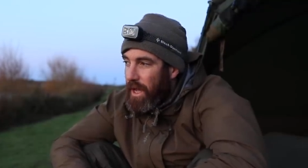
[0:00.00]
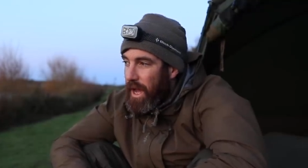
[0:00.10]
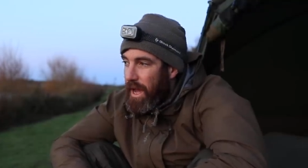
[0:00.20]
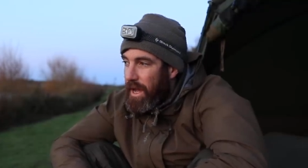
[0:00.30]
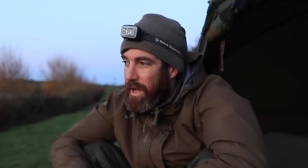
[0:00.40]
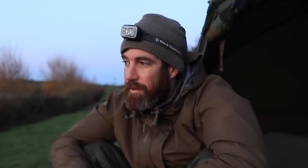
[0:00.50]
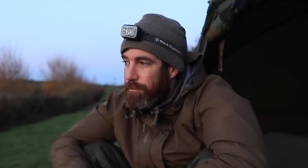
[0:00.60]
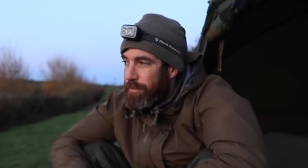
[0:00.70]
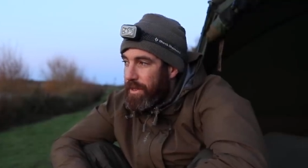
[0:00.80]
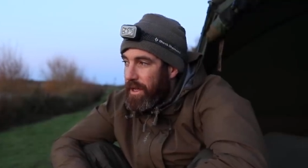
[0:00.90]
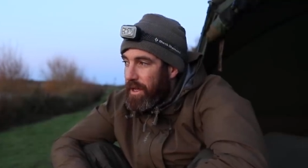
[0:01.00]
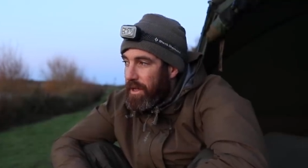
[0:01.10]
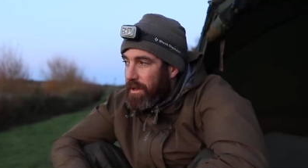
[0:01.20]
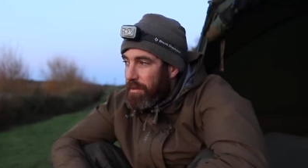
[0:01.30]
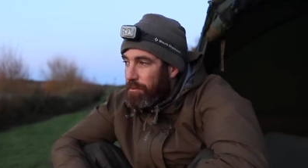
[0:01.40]
Um,
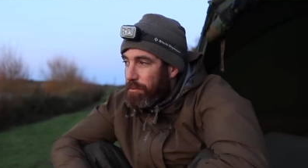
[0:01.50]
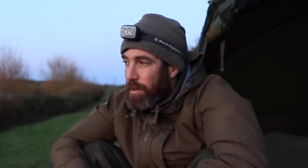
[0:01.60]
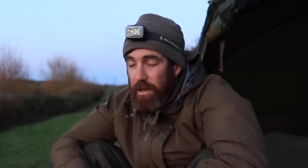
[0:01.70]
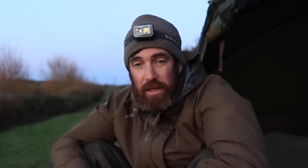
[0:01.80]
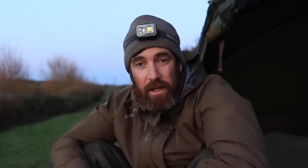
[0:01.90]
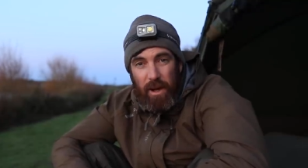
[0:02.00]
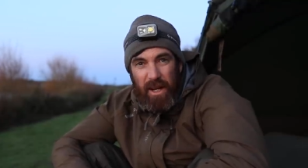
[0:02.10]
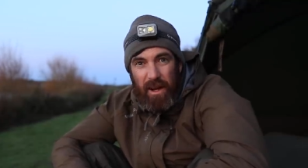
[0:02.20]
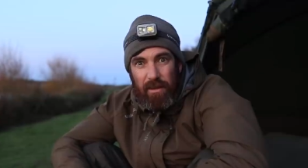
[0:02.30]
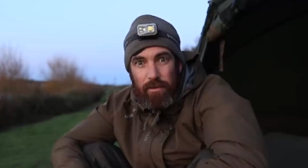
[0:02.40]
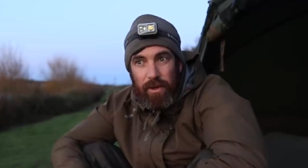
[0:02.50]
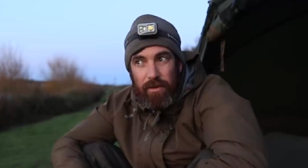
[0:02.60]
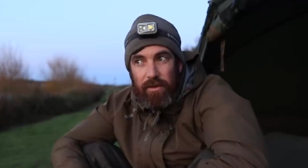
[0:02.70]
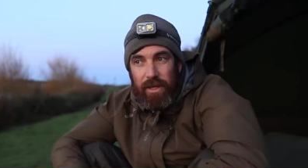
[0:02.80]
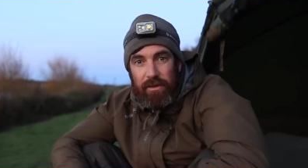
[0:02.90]
but you know I can't switch
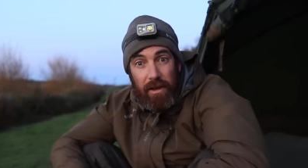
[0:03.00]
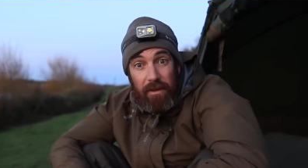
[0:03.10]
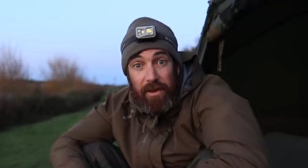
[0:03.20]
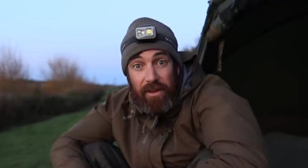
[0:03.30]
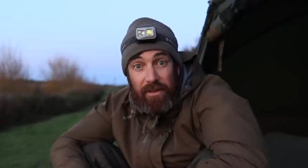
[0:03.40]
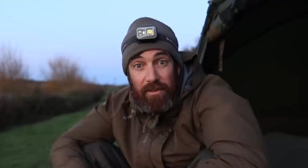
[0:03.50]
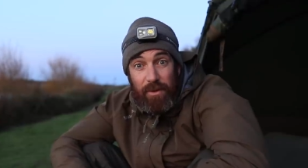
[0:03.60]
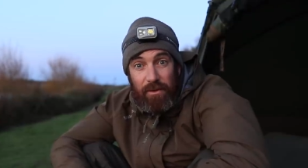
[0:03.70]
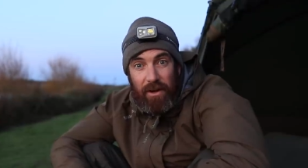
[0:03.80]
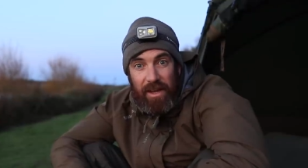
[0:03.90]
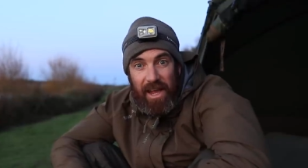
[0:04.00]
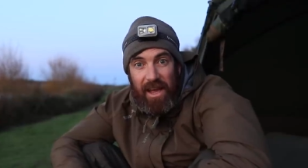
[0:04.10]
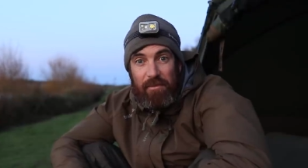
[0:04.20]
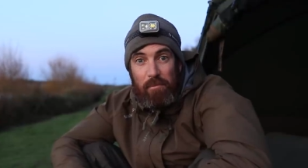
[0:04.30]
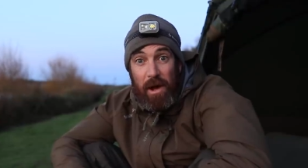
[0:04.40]
to zigs or anything because we're trying to get
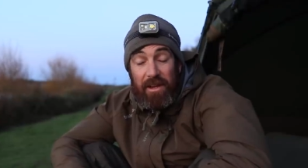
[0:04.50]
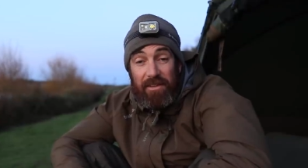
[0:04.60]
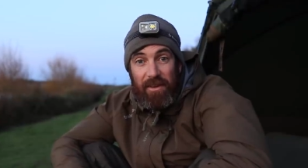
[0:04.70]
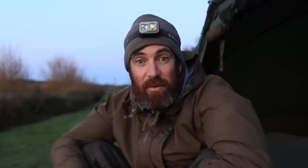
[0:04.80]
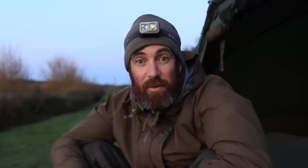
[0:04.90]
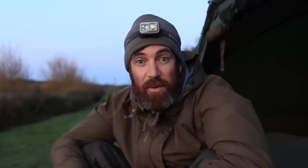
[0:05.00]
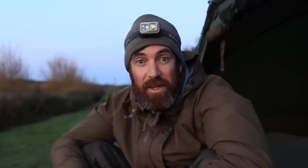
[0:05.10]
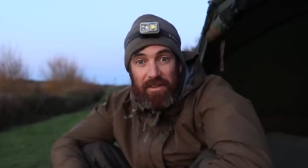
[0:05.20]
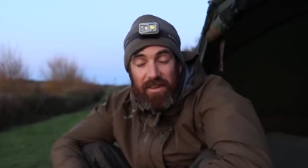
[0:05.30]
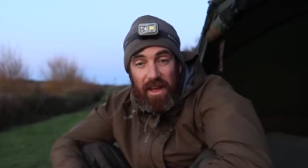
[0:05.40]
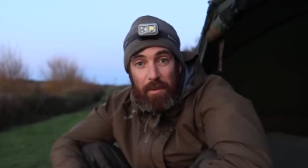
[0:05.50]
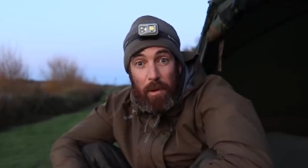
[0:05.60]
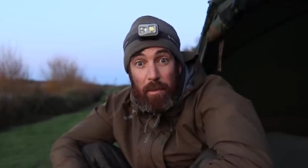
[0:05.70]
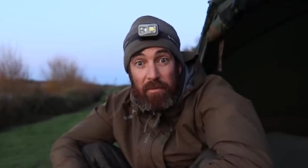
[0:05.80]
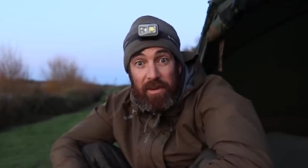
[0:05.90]
bites on all these uh,
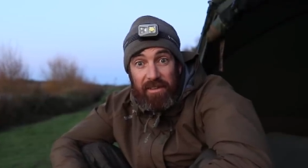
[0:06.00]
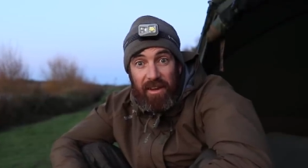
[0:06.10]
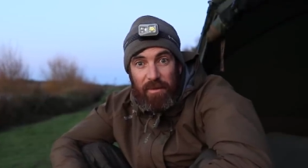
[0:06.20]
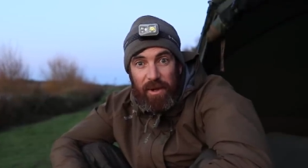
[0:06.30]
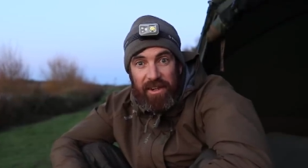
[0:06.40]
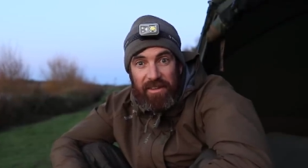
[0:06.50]
pop-up rigs, aren't we?